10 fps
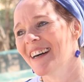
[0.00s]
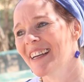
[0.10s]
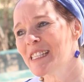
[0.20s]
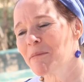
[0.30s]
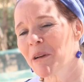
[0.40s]

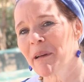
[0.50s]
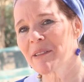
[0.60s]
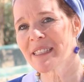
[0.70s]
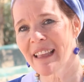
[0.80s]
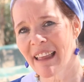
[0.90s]
It's more
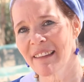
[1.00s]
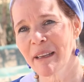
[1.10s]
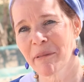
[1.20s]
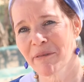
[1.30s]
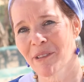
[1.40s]
about
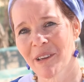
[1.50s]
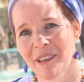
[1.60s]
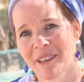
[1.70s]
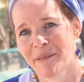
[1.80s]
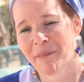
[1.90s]
standing
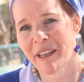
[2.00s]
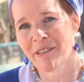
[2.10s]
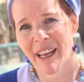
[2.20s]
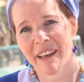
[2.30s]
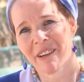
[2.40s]
before my
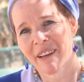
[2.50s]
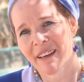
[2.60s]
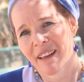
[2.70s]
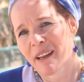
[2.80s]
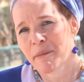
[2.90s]
Creator
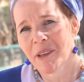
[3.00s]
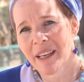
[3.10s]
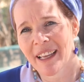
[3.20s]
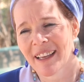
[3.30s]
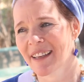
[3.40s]
and
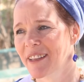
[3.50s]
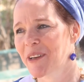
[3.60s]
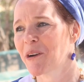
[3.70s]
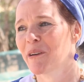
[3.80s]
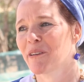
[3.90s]
communicating.